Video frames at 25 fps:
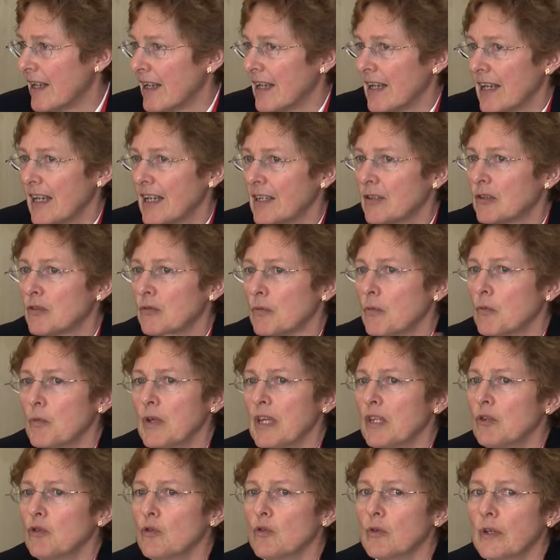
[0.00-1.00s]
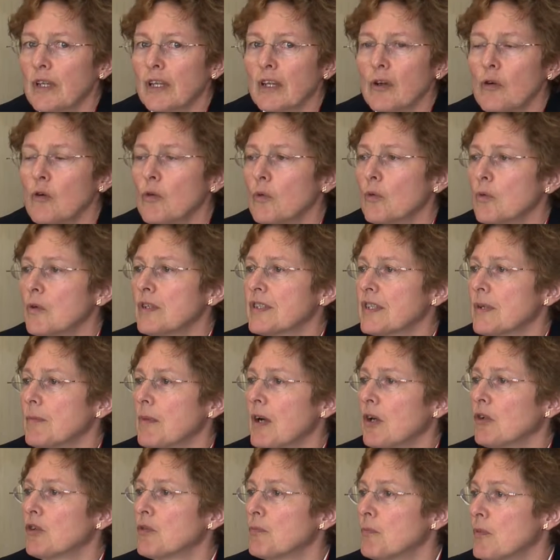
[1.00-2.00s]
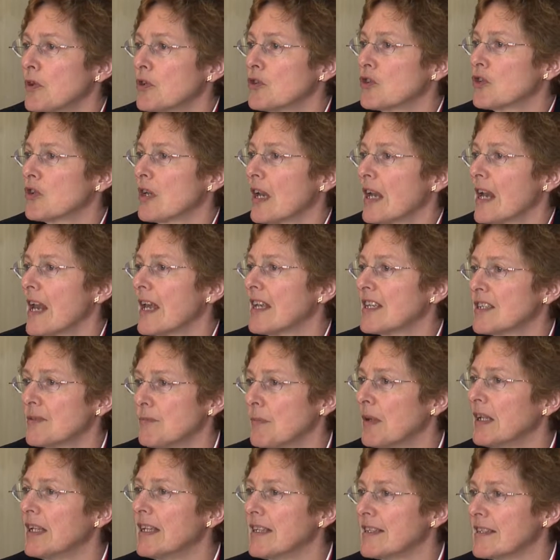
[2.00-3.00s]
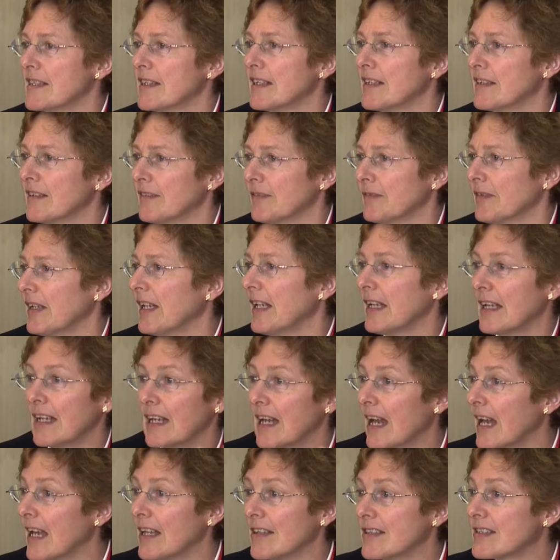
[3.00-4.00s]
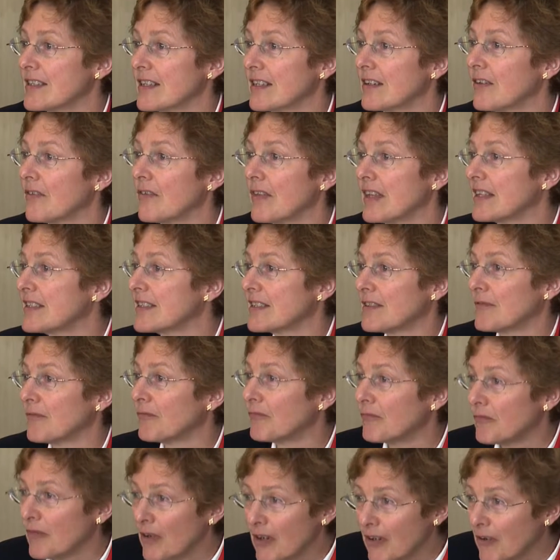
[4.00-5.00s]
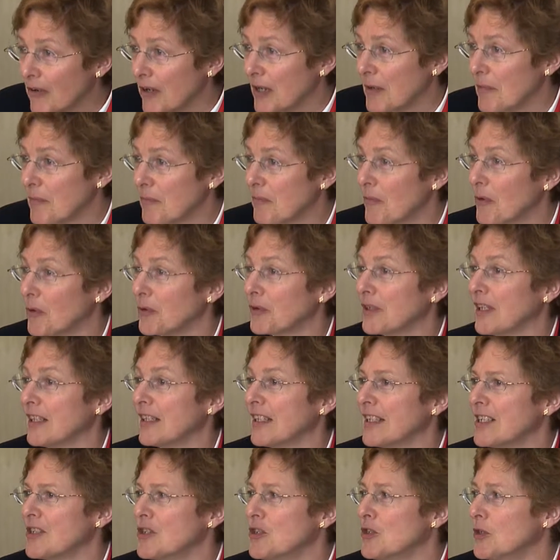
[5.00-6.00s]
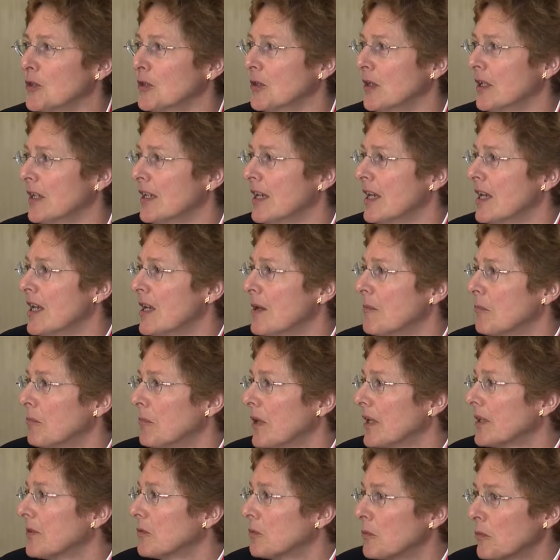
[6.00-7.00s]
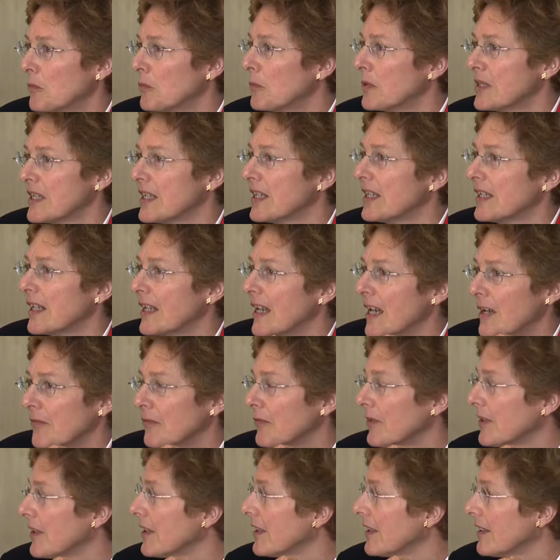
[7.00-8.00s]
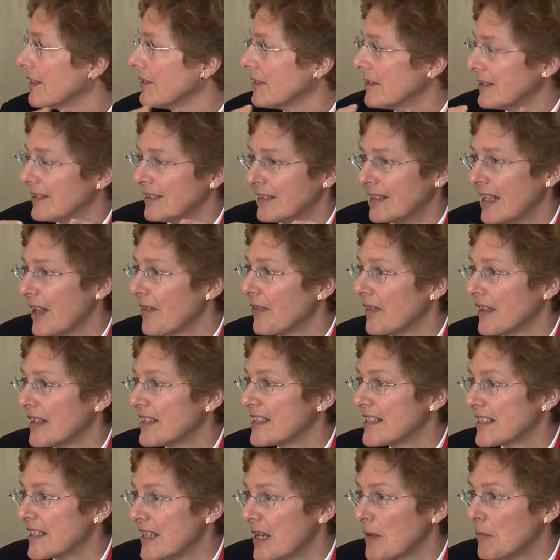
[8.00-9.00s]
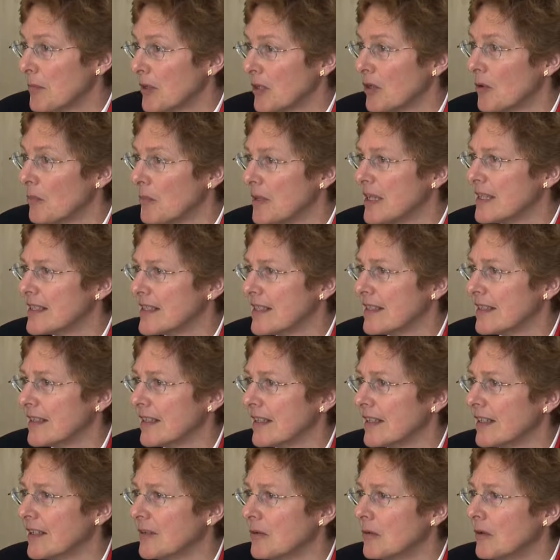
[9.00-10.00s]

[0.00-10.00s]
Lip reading: And we are talking always about personalized medicine. In cancer, that's a very important issue. But we haven't done that step in obesity.